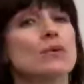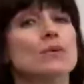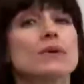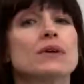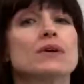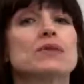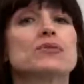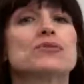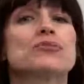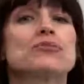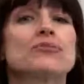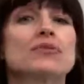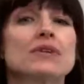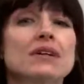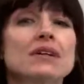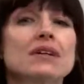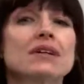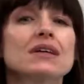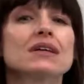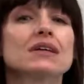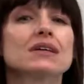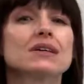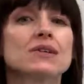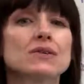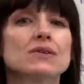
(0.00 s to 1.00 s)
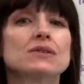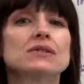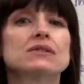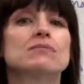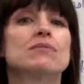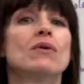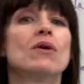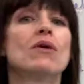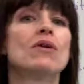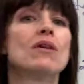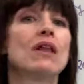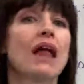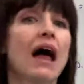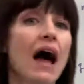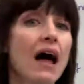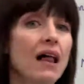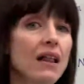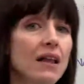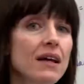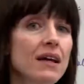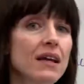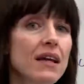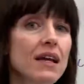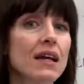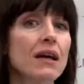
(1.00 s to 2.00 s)
We really use
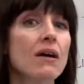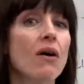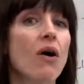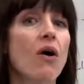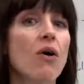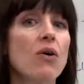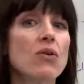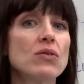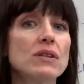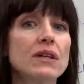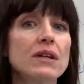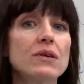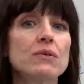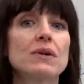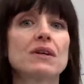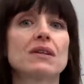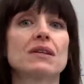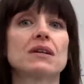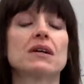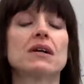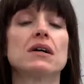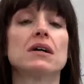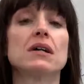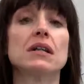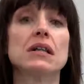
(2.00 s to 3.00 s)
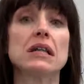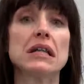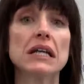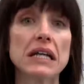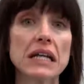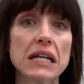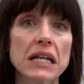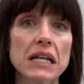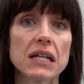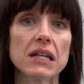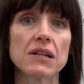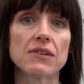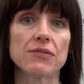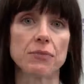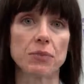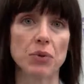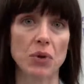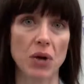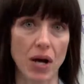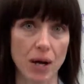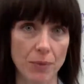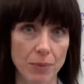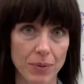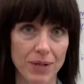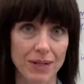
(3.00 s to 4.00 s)
molality only with colligative
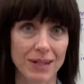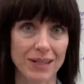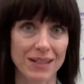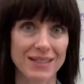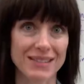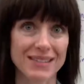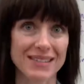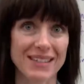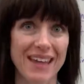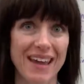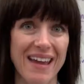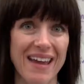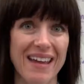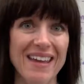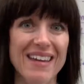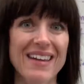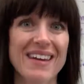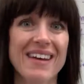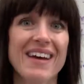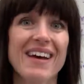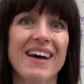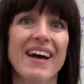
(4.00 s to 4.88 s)
properties, okay?